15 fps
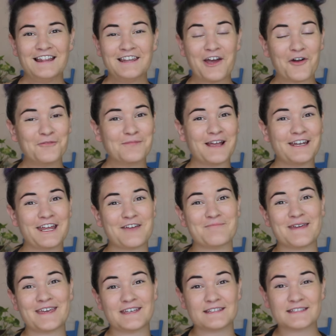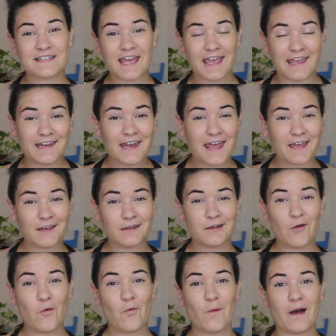Hello, my name is Kait
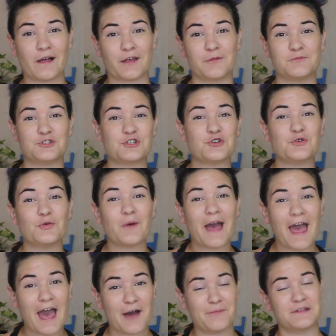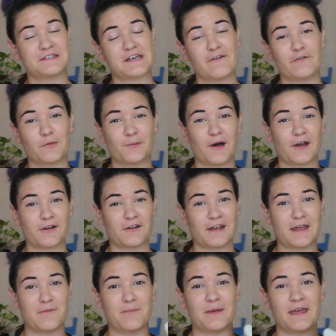and welcome to Habits of a Modern
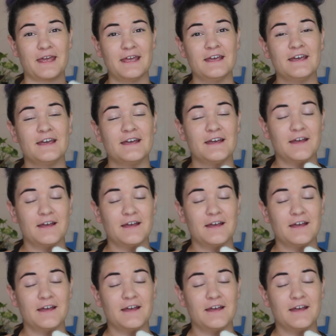Hippie.